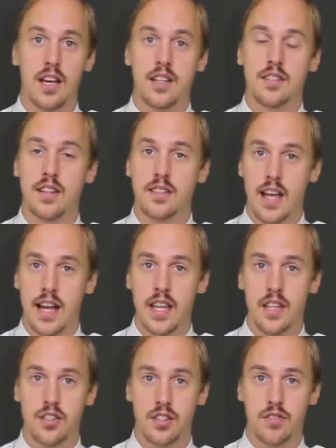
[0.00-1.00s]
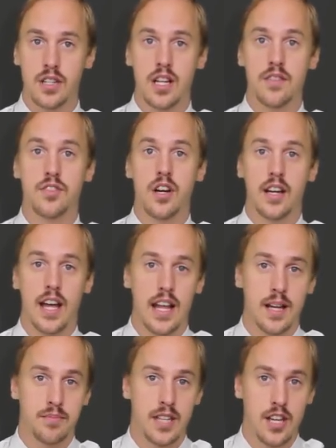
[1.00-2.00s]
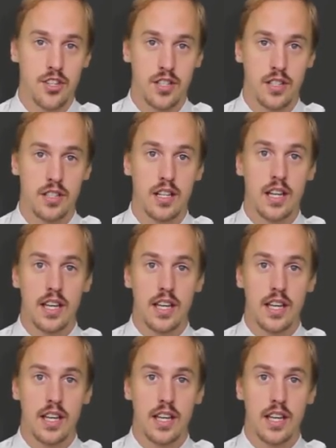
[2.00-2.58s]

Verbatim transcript: Since any degree of dark adaptation